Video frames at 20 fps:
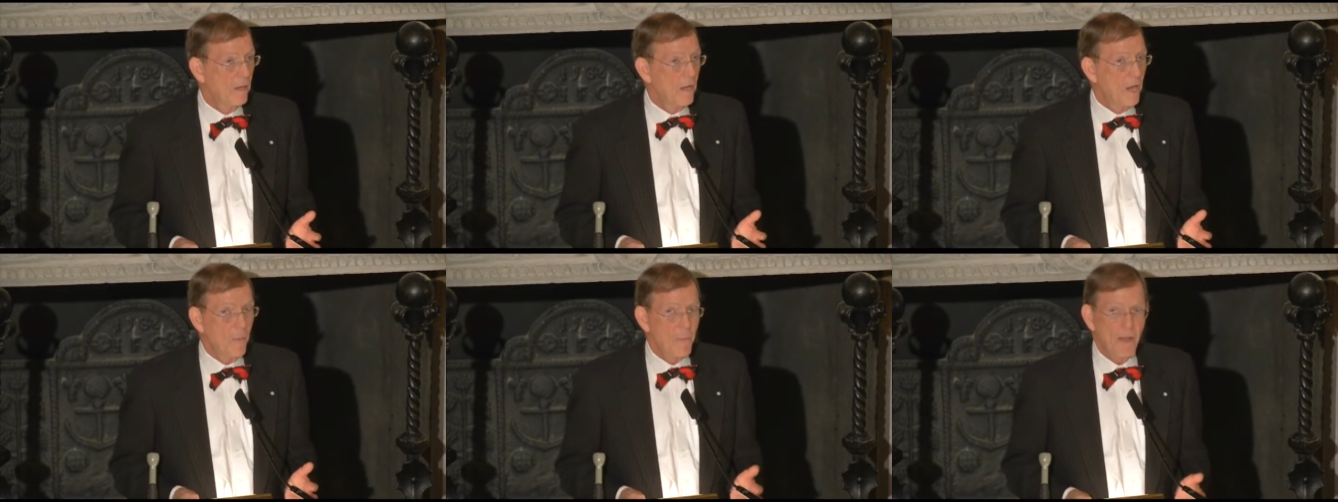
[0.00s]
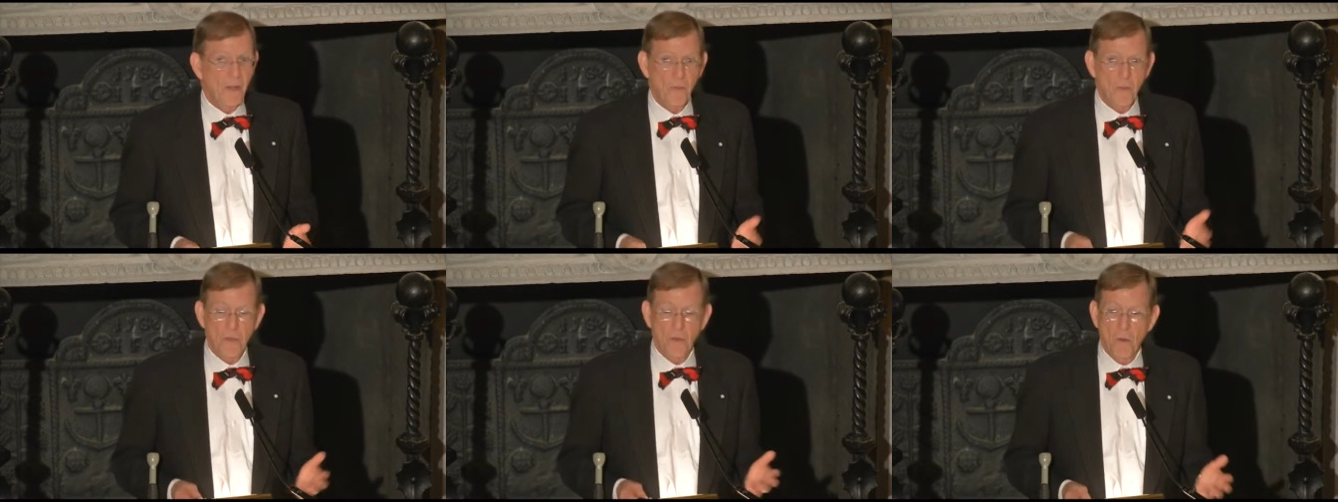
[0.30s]

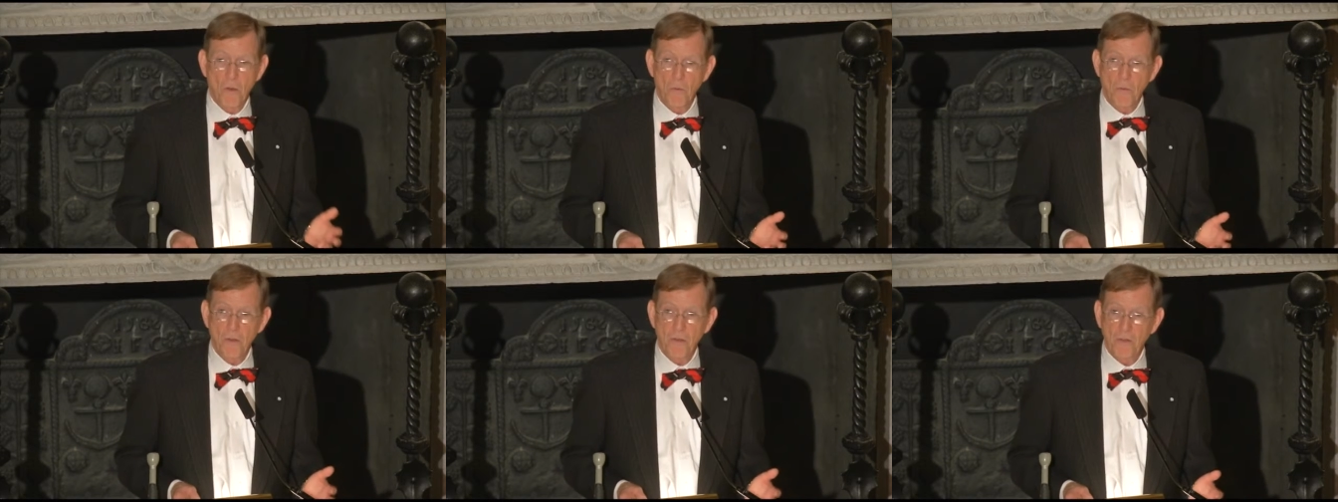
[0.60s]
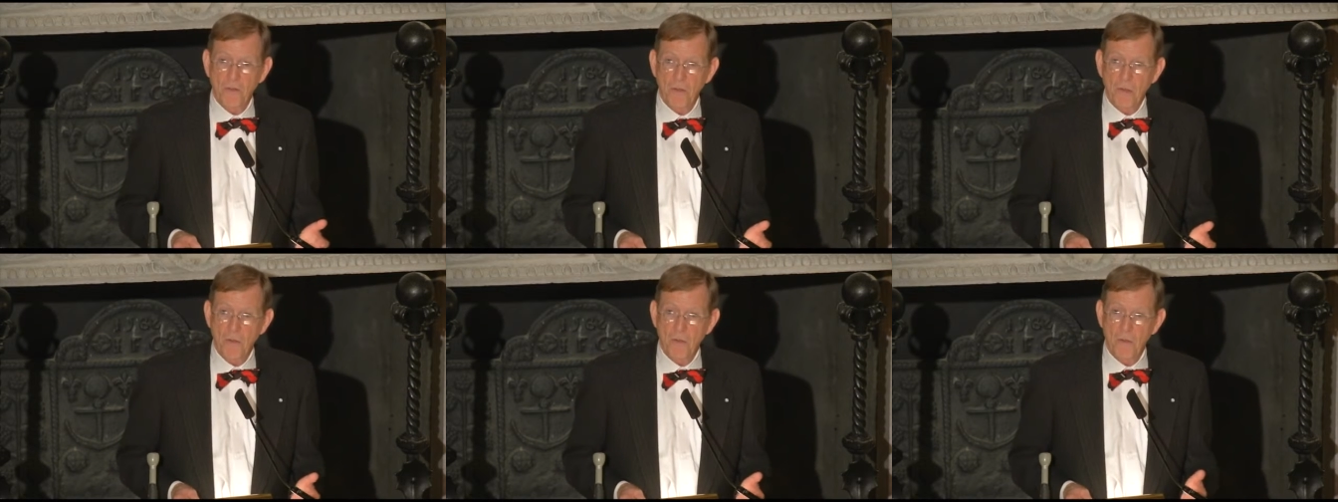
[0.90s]
About the only
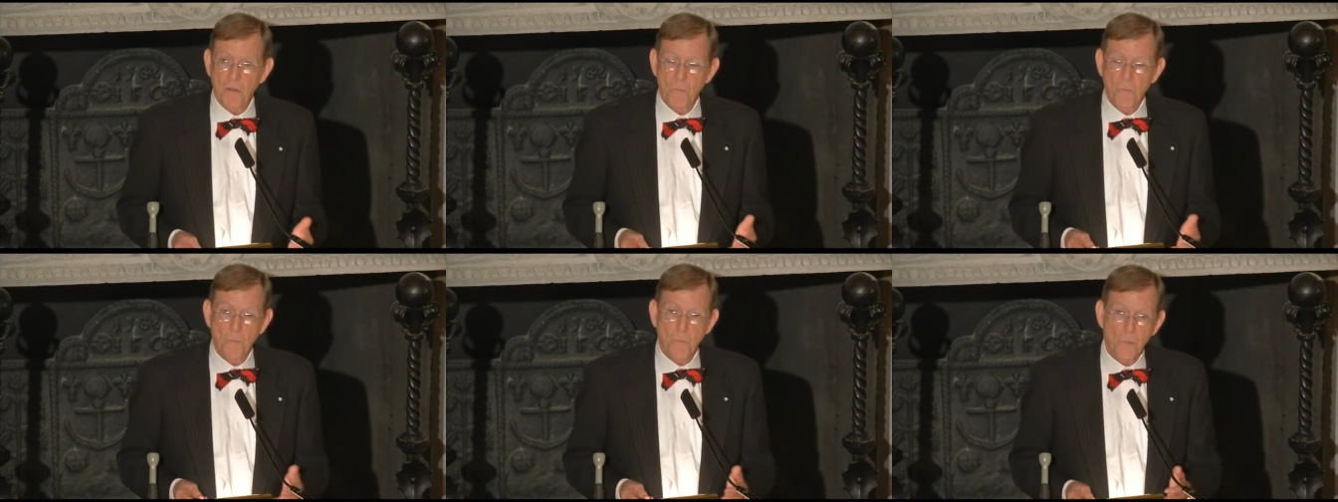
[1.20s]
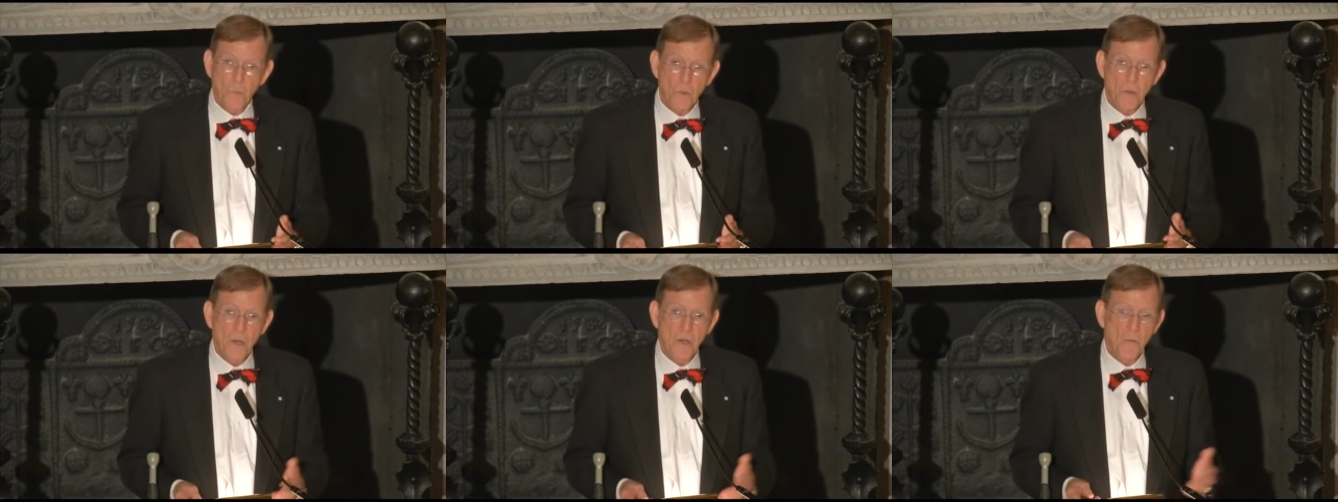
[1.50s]
Southern
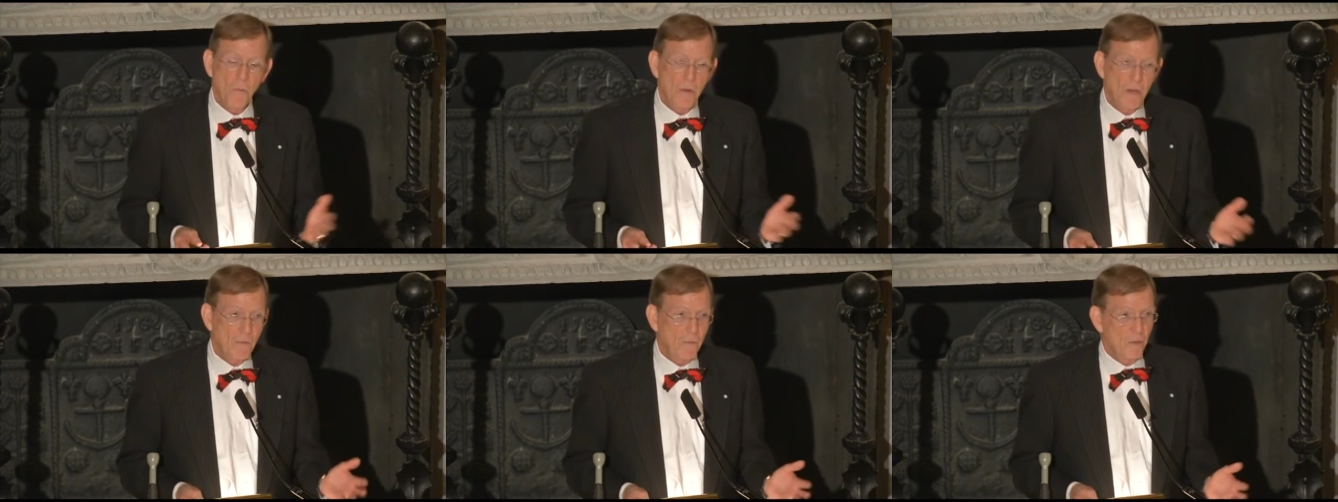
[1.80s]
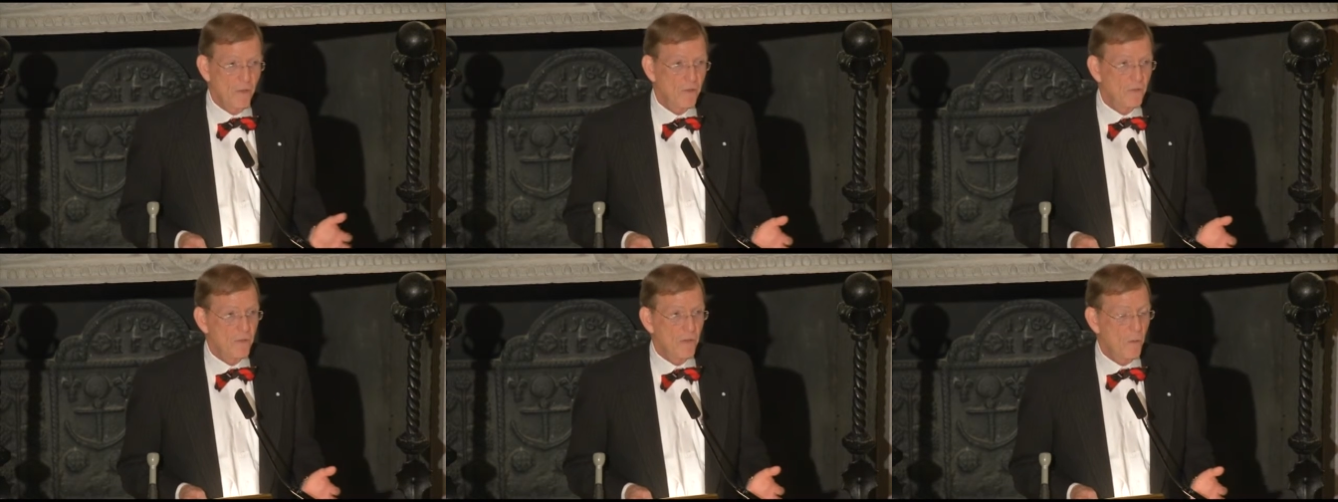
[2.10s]

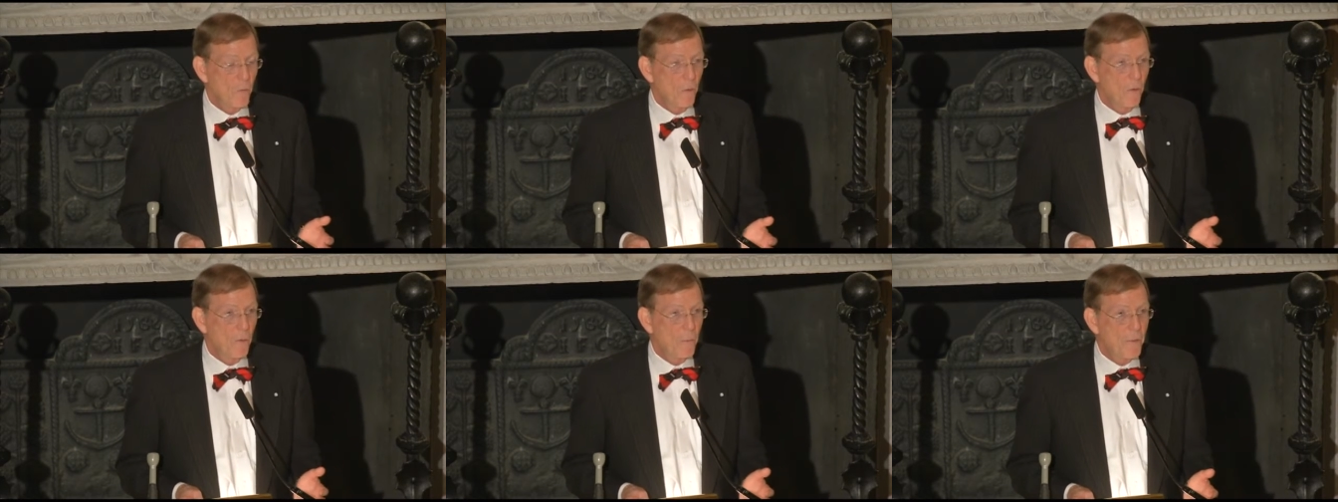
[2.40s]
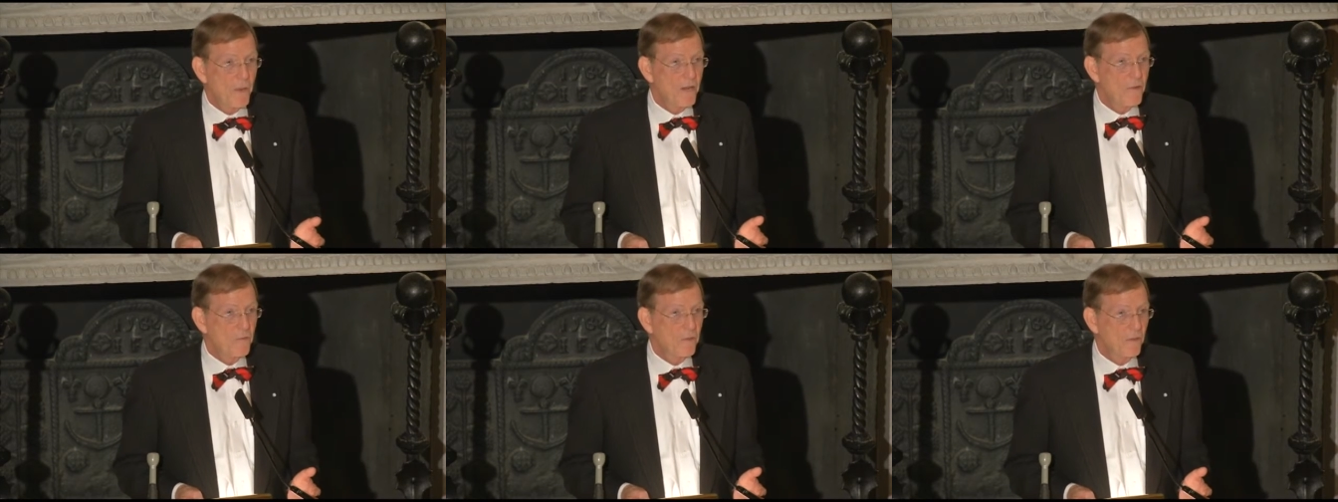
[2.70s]
pre-Revolutionary War
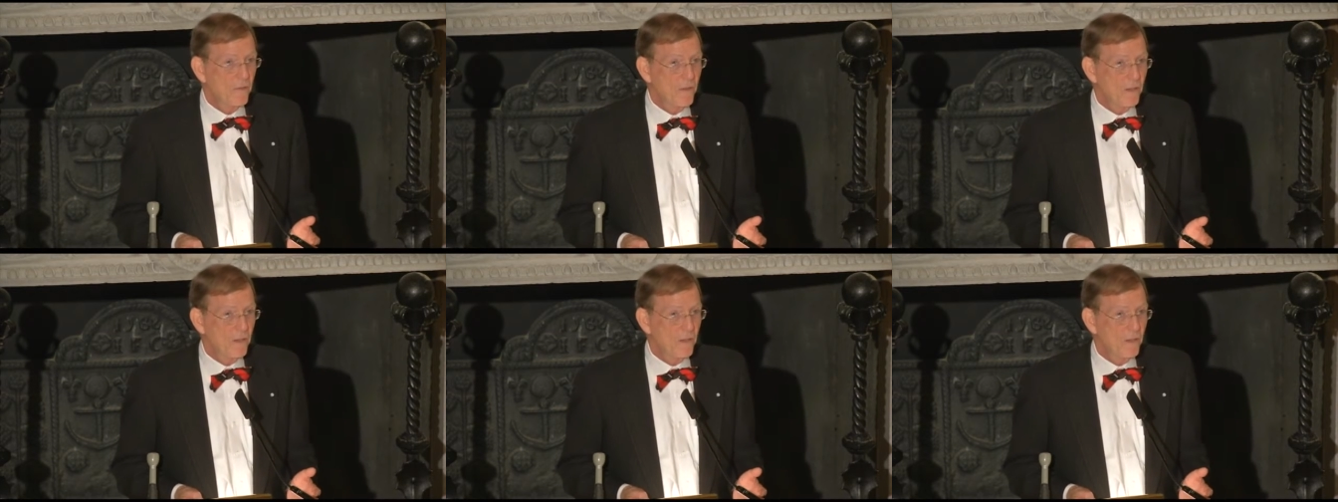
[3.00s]
patriot